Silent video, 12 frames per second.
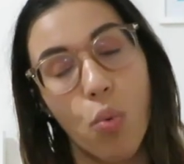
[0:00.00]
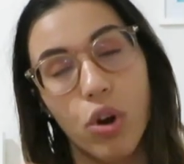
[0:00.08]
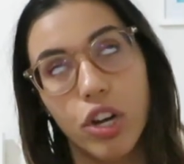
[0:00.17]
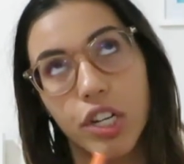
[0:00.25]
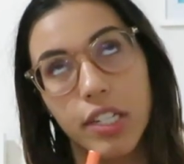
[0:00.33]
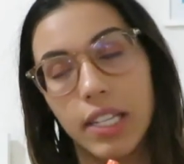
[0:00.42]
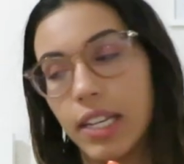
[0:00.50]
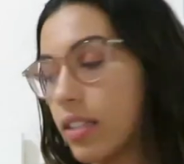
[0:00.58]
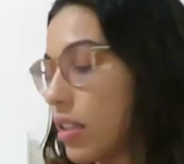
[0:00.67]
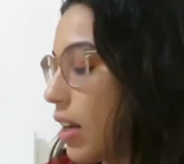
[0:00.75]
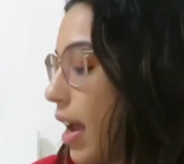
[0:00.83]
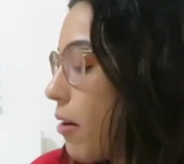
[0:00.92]
we're going to
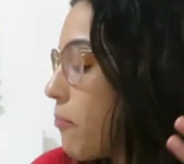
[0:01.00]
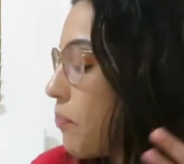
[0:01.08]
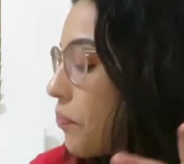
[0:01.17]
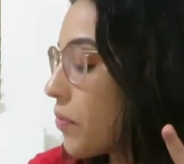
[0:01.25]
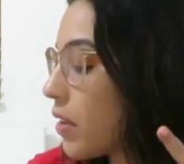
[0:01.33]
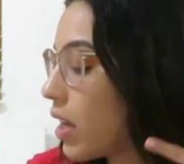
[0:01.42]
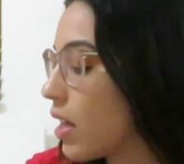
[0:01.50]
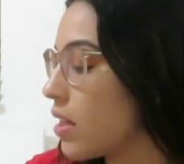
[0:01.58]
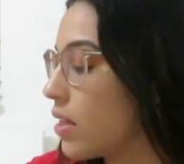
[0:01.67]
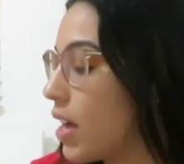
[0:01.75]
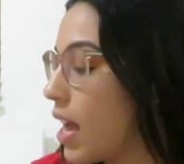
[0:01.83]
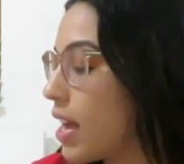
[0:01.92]
test it out.
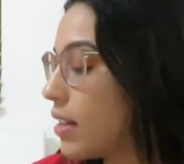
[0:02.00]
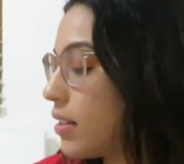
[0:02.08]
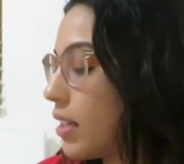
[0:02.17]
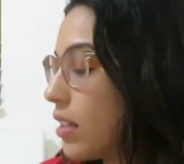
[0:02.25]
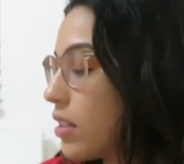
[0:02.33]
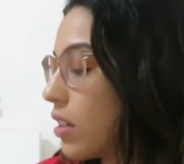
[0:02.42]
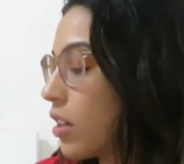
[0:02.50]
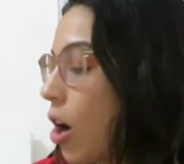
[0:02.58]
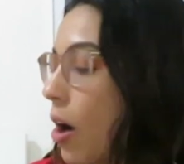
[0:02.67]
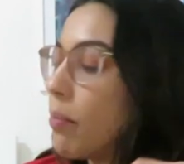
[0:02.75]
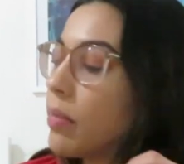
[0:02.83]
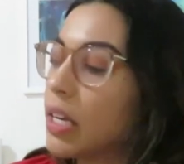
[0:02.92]
Then Santa
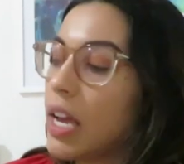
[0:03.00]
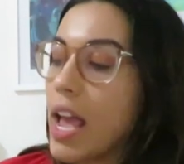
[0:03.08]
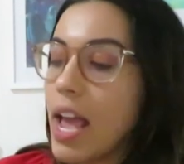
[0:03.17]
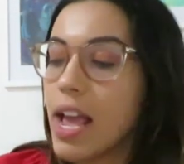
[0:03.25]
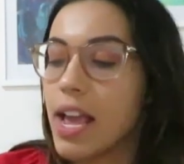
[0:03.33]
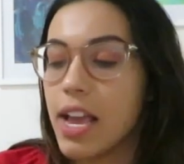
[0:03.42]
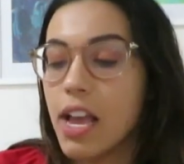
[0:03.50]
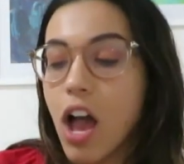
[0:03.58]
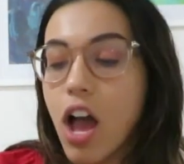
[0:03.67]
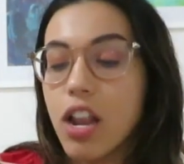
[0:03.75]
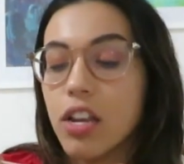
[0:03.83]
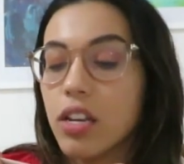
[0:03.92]
got me
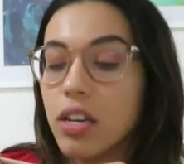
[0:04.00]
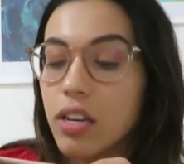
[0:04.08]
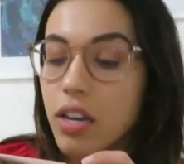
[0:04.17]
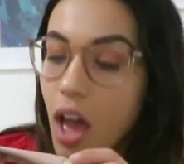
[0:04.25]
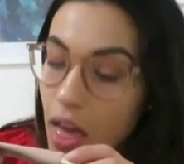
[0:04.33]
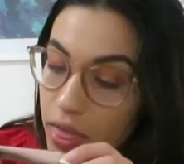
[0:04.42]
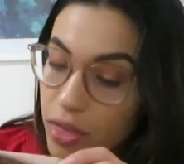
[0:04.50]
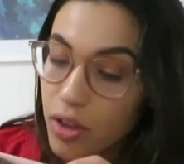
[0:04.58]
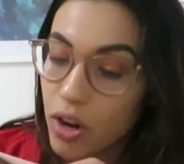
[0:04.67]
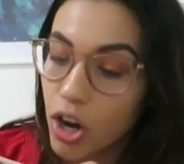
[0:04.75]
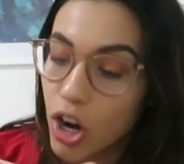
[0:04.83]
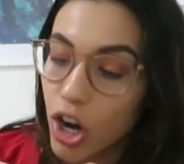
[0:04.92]
a
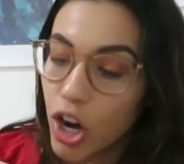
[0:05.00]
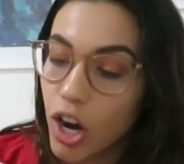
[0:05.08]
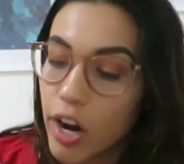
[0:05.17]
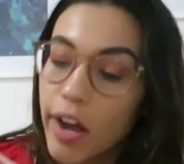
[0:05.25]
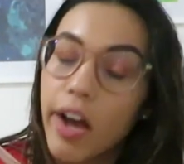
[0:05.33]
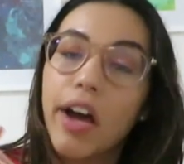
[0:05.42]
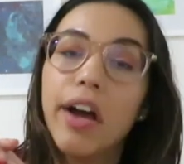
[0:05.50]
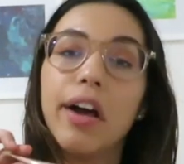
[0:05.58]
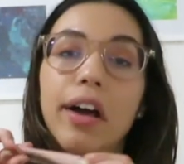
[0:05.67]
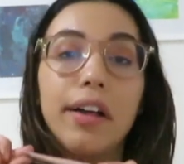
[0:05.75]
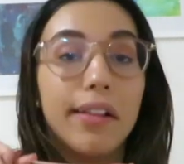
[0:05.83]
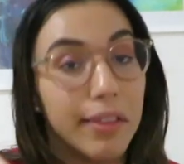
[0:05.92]
another
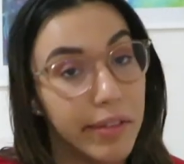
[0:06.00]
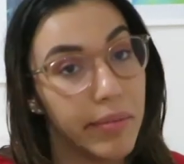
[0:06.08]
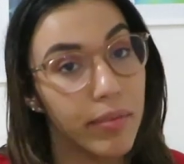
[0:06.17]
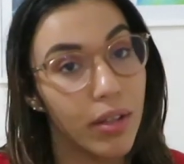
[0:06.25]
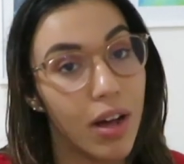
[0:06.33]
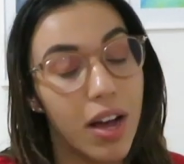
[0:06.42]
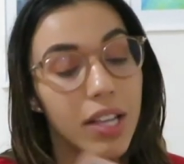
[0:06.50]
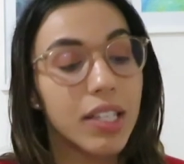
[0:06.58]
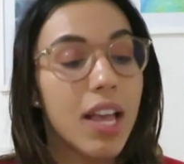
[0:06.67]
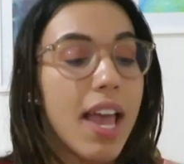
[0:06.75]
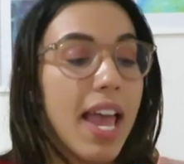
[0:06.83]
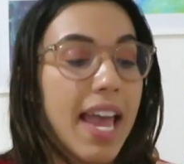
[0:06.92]
lip
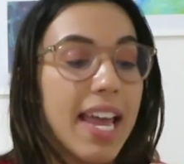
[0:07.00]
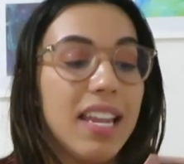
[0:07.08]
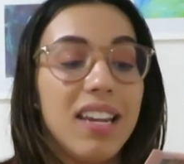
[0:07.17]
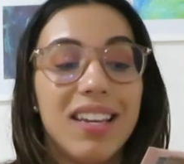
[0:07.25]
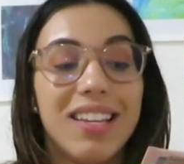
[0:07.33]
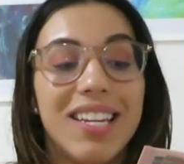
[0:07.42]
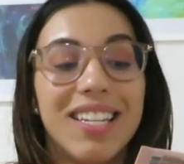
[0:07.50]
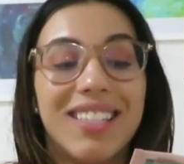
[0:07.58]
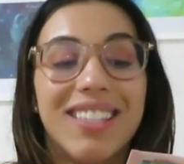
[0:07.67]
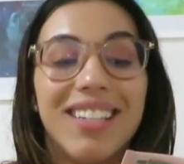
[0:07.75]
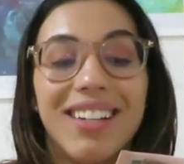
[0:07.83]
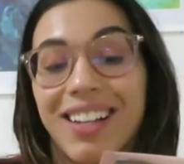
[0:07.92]
gloss and it
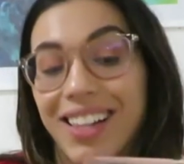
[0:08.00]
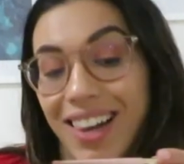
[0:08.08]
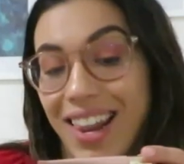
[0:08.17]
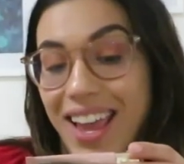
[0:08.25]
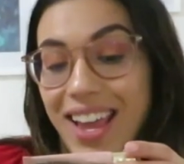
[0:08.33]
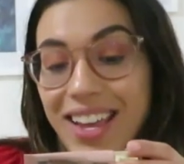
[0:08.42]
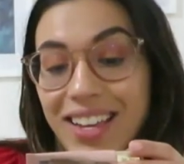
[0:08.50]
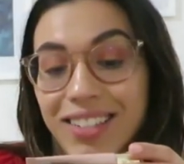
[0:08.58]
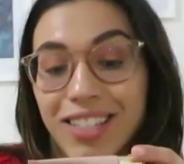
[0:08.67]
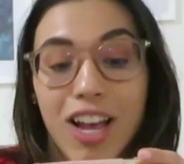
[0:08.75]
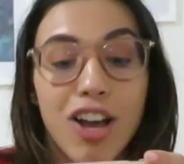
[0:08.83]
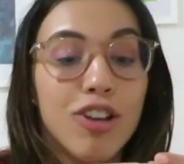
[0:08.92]
is the
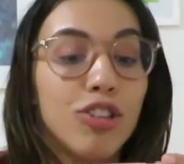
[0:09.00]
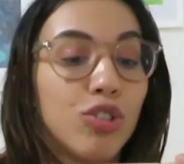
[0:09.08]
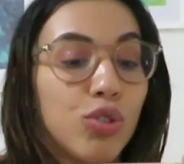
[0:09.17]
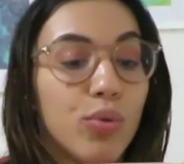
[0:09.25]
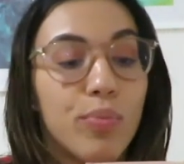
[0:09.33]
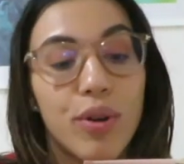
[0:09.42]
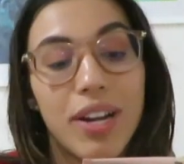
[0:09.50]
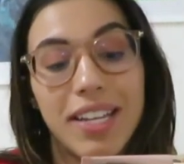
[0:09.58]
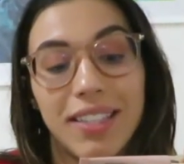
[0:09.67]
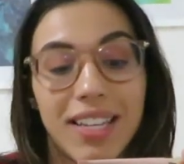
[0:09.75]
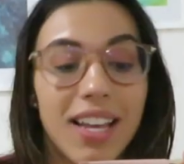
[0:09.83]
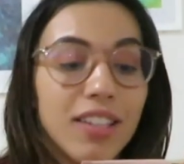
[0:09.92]
glaze super
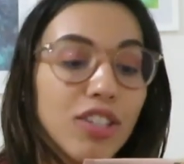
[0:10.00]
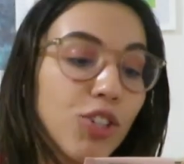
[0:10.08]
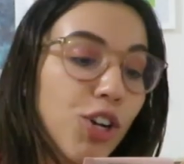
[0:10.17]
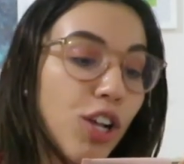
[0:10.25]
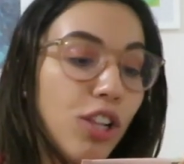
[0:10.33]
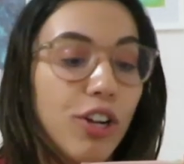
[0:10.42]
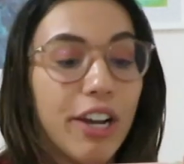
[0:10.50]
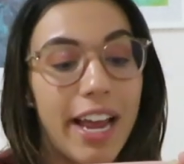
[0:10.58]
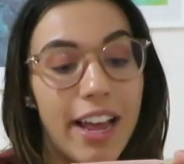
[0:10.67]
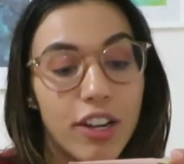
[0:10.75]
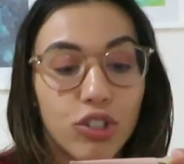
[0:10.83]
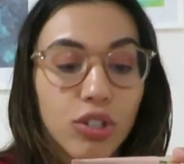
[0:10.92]
intense color
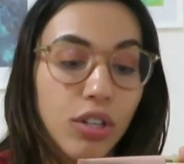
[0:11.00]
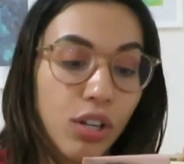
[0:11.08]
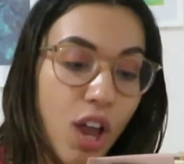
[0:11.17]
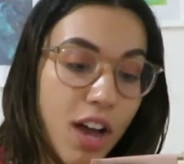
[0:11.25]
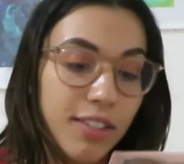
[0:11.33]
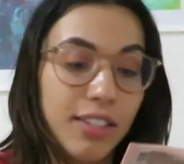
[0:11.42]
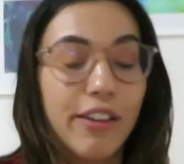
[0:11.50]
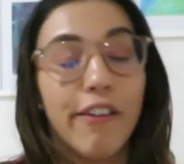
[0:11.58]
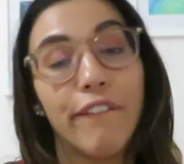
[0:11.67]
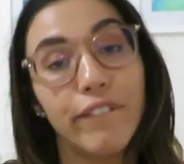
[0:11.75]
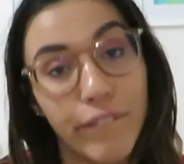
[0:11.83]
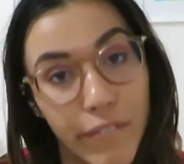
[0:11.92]
extra
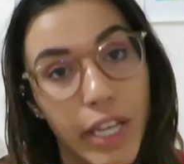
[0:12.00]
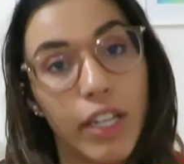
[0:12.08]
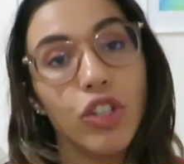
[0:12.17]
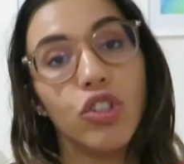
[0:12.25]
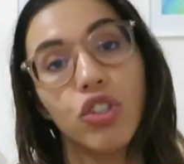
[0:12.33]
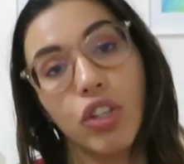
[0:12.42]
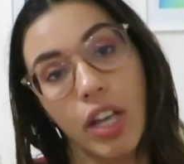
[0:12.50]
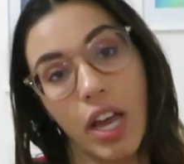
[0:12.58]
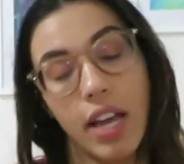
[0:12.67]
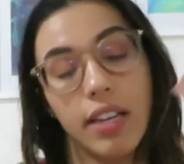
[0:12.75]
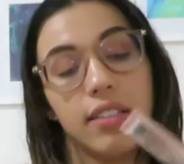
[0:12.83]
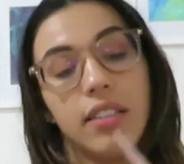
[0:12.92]
glossy finish
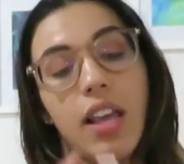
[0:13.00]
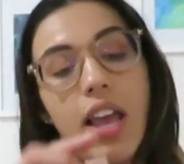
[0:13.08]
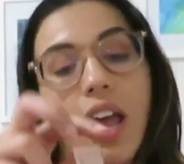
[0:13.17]
guys